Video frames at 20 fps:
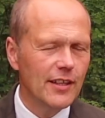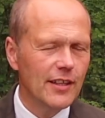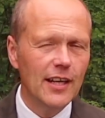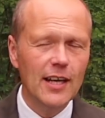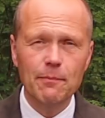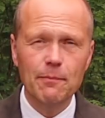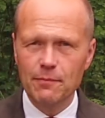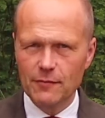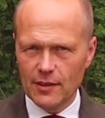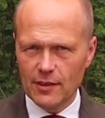
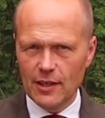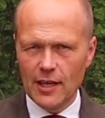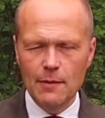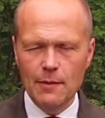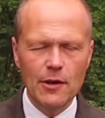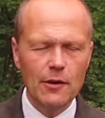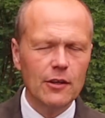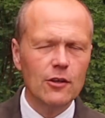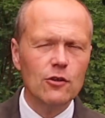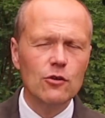Um,
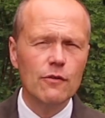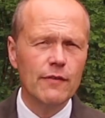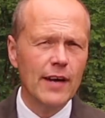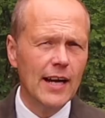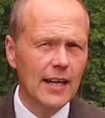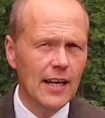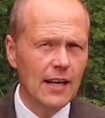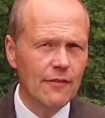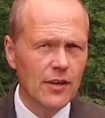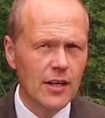I'm a
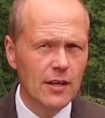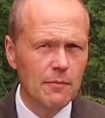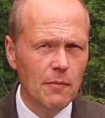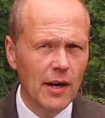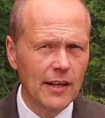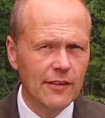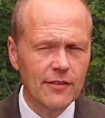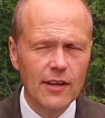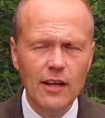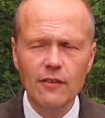cravat lover
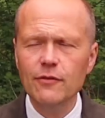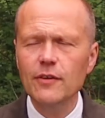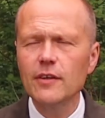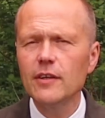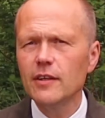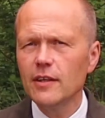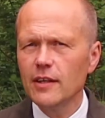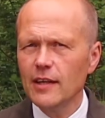myself.